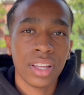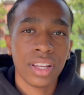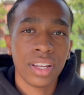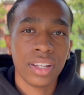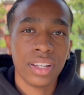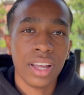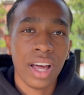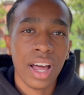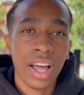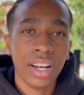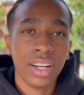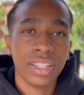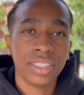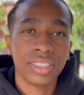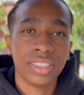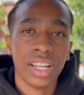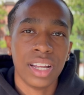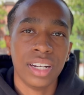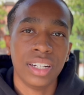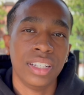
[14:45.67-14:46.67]
God is
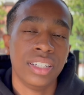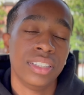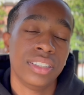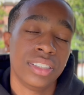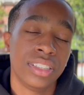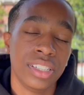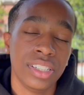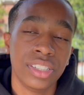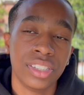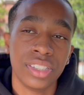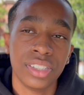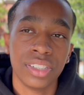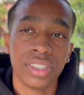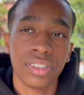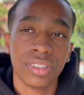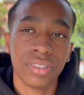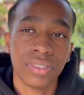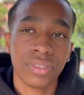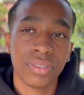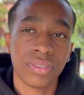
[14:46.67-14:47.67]
not done teaching
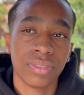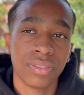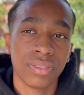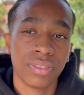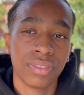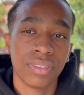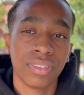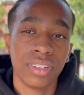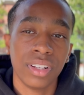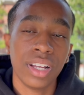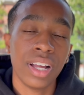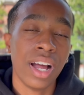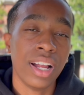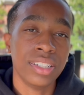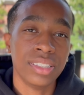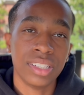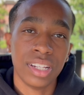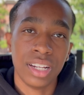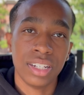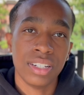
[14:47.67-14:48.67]
you. God
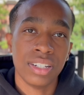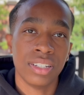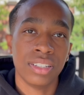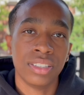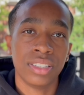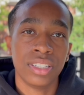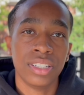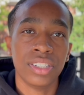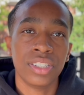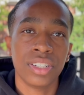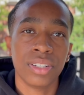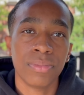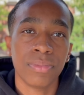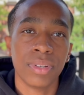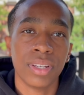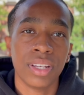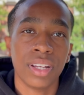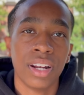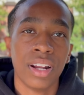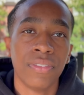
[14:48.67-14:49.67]
is not done teaching
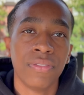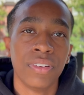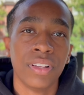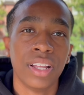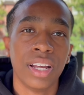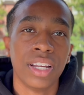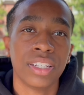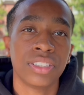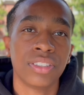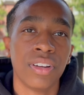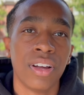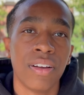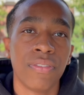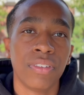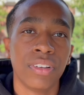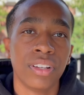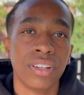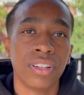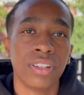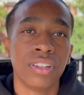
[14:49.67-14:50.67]
me, and I feel like I still have a
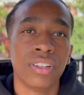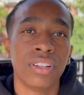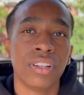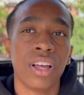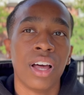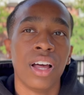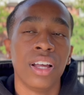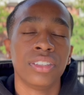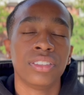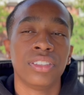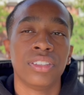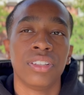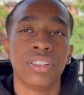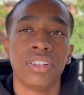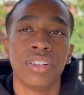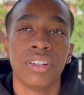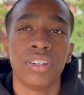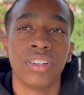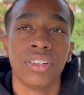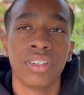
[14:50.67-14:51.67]
lot to
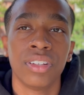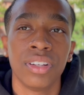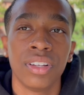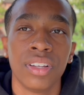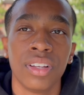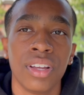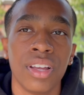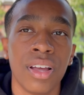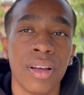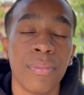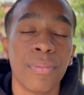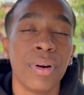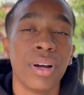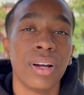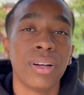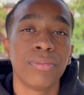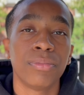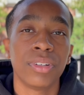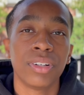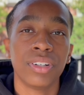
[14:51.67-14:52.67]
learn. But
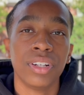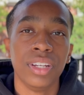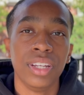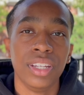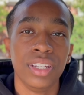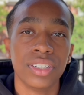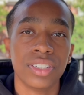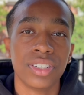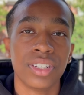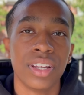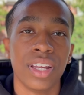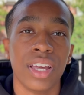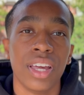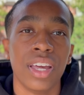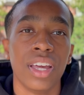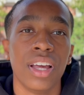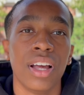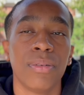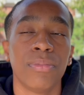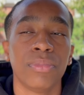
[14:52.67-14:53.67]
I'm learning each day.
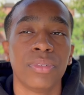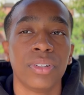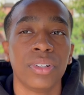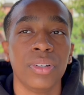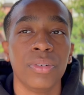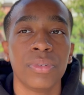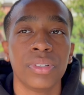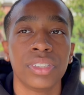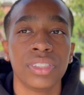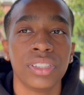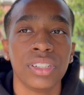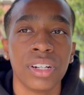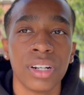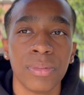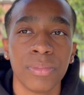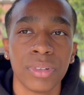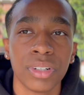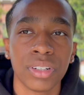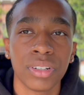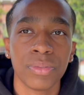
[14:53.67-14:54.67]
I'm learning what's good,
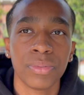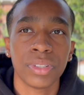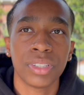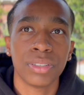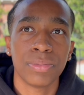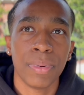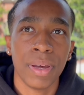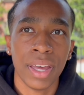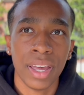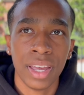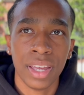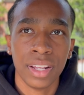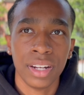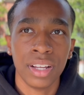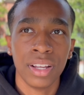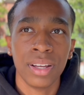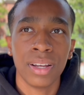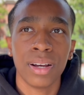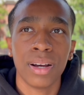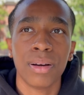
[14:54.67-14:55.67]
I'm learning what's bad.
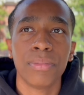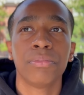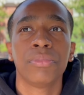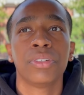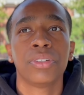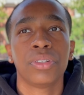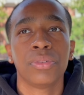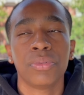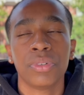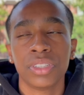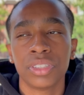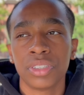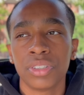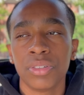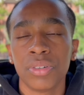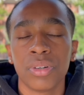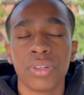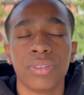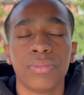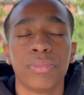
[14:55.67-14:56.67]
I'm learning what to do,
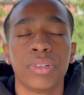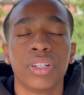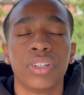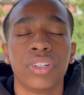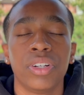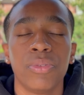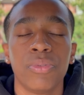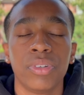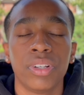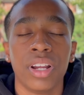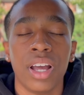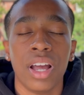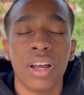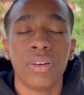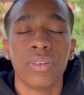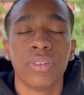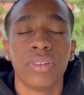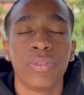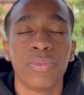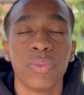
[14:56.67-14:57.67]
I'm learning
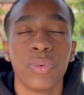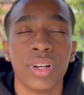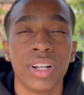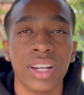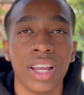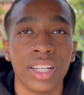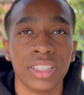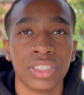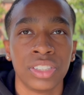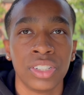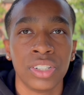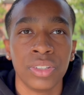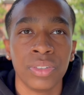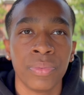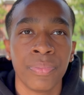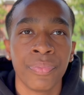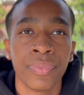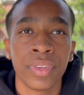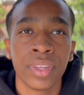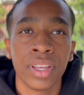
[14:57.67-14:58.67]
what not to do.
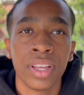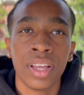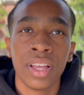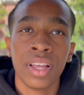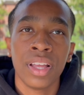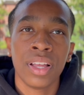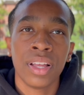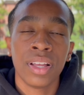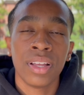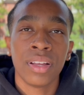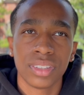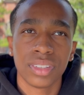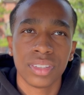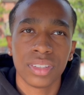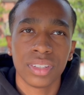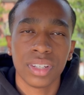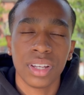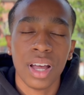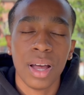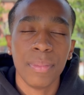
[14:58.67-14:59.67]

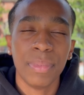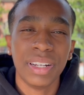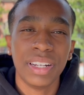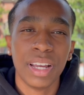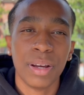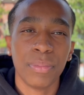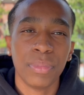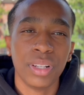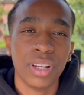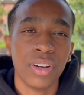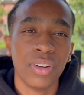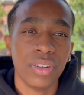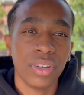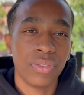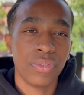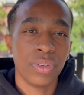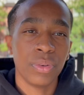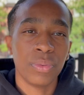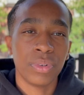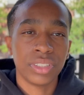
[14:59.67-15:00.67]
Comment down below
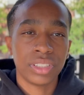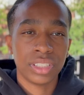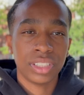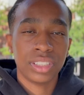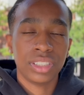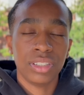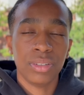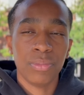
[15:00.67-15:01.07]
if you want to see